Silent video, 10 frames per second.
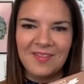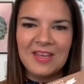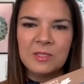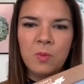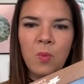And
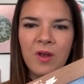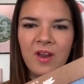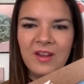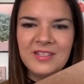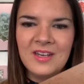these were
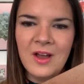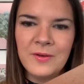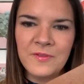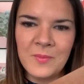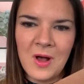
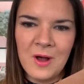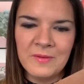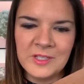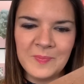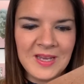£1.99 from
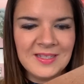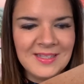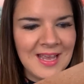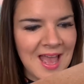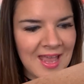
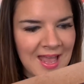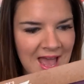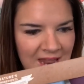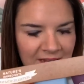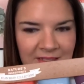RSPCA,
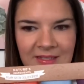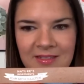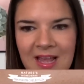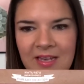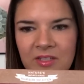and there's a
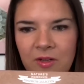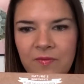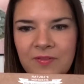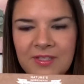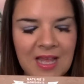set
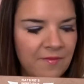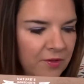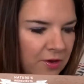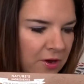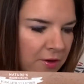of
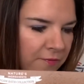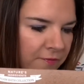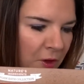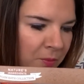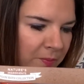7
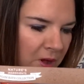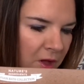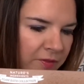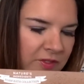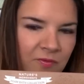foam
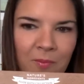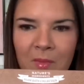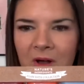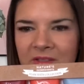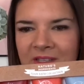baths from
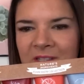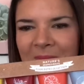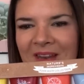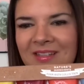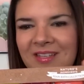Marks &
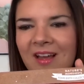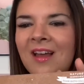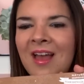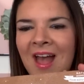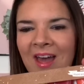Spencer.
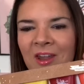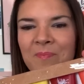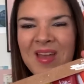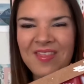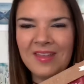And I
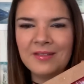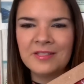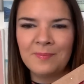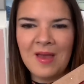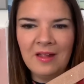bet
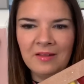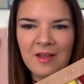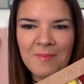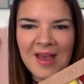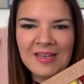these smell
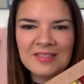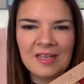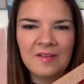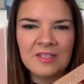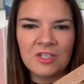
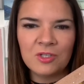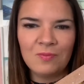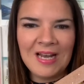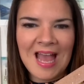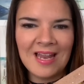amazing. And these are just
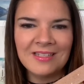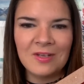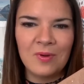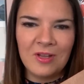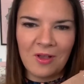really
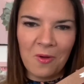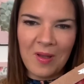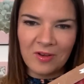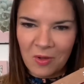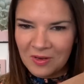handy when you go
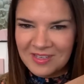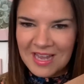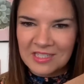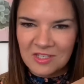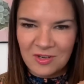away on
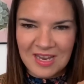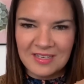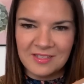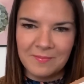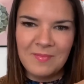holidays and you
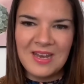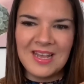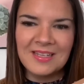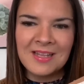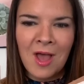need some
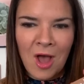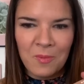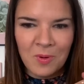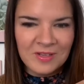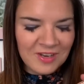minis. I
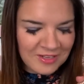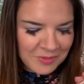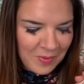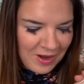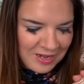probably don't need
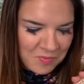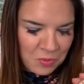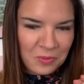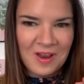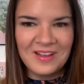to buy any
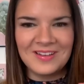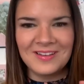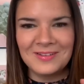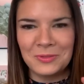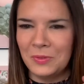more, like,
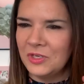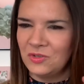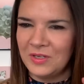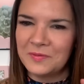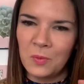
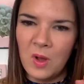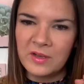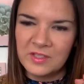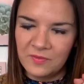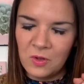toiletries for a while,
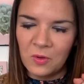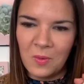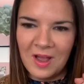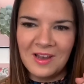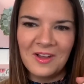because I've got
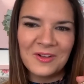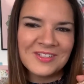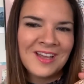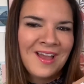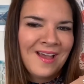quite a
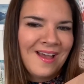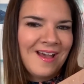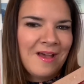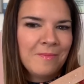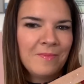lot.
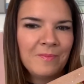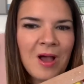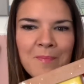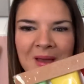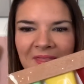But
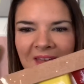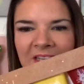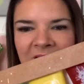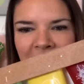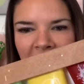I bet they
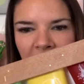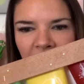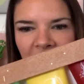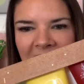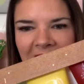smell
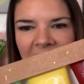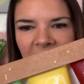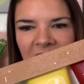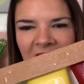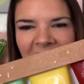really
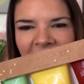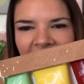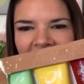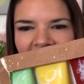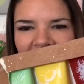good and I like
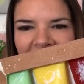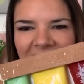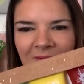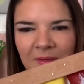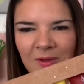the
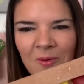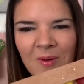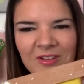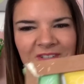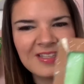colours. So I thought, oh,
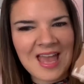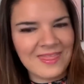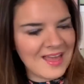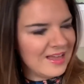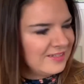I'll just
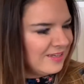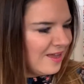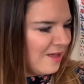get that.